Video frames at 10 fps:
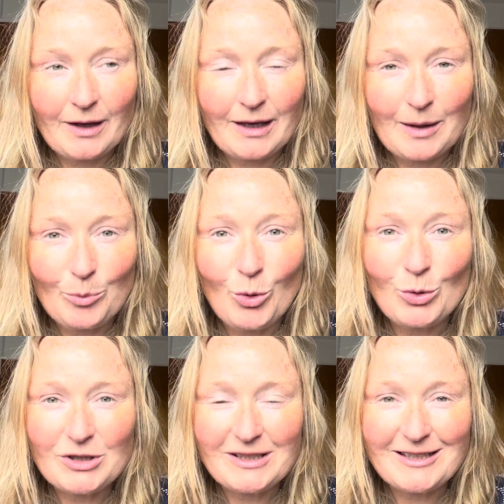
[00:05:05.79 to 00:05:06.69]

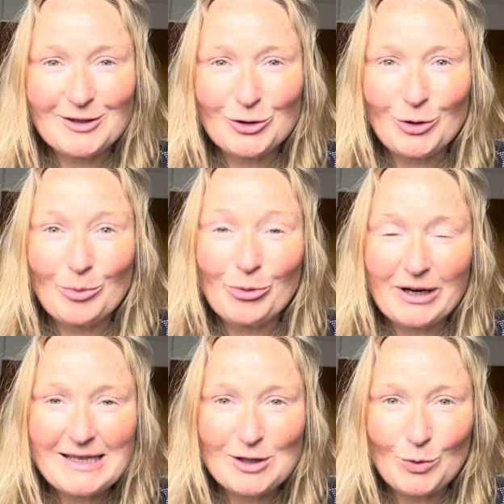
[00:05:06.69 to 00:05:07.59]
important to
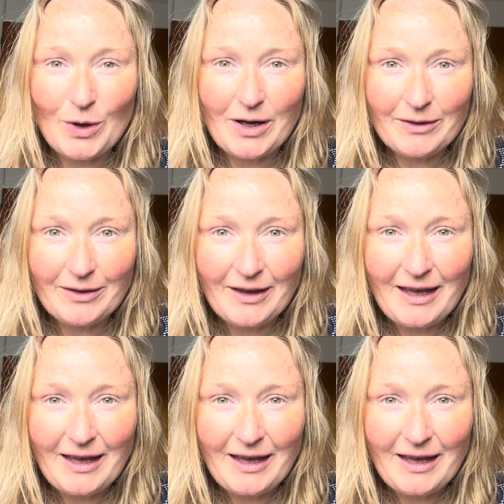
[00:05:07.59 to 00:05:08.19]
embrace New Earth